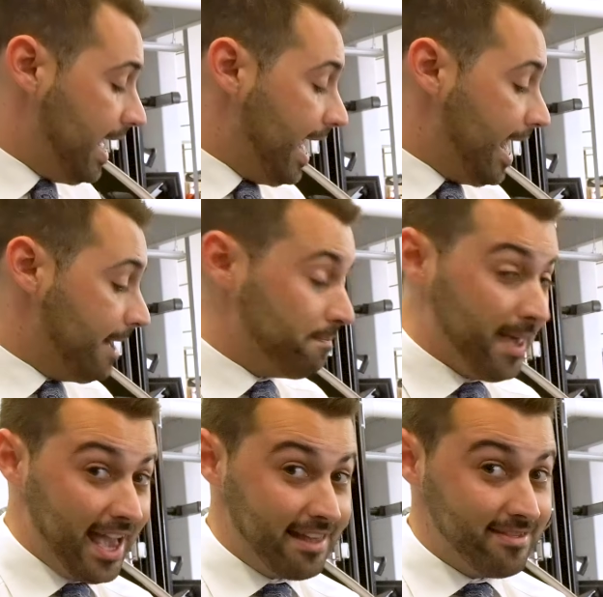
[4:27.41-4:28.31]

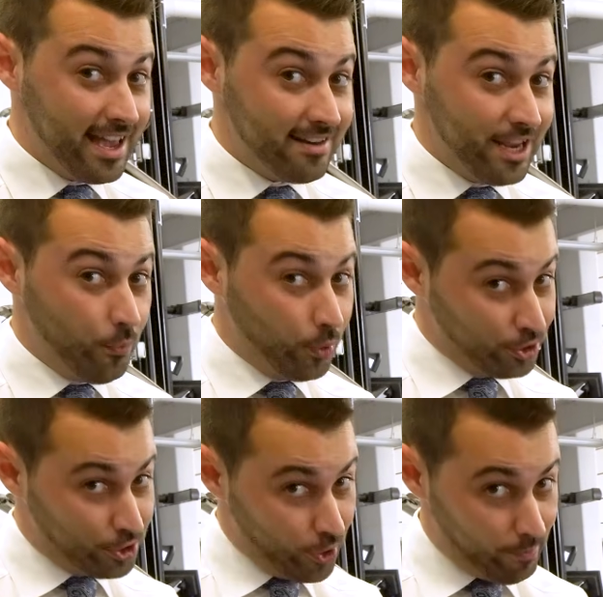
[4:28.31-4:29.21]
And then it
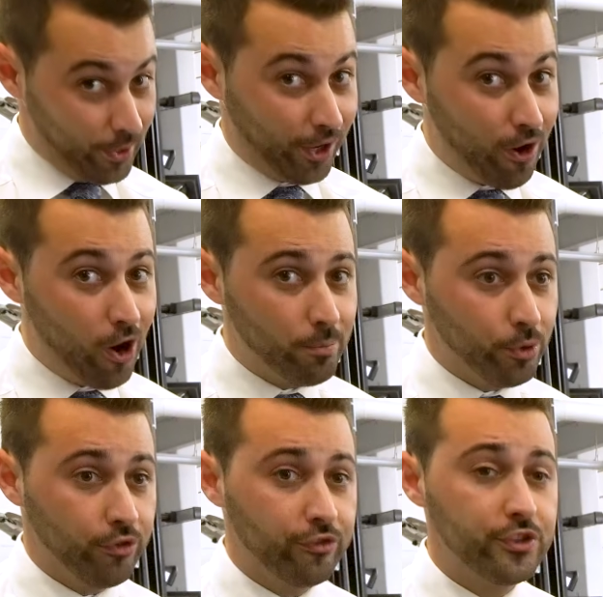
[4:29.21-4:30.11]
wouldn't show up on a car
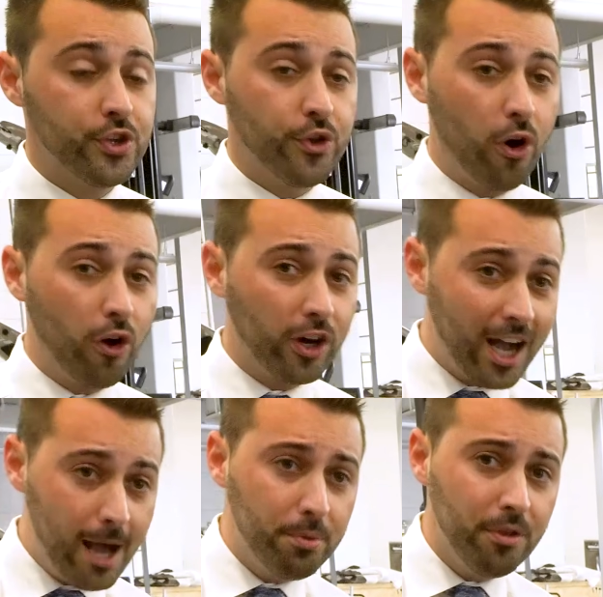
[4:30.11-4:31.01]
proof. So there are a
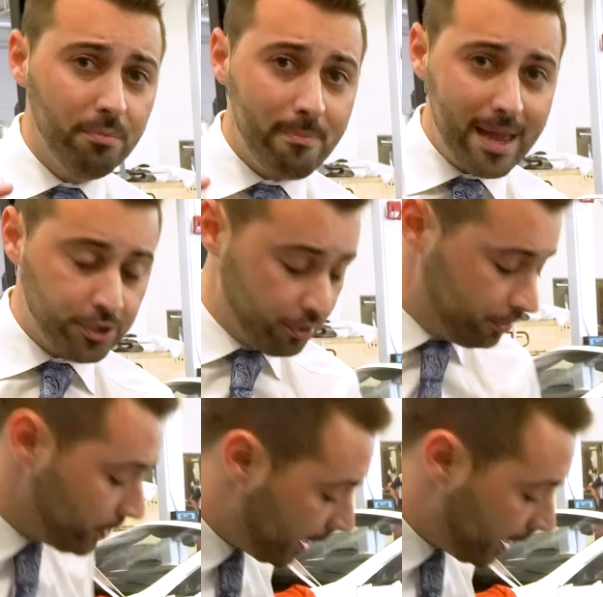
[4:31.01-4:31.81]
couple measures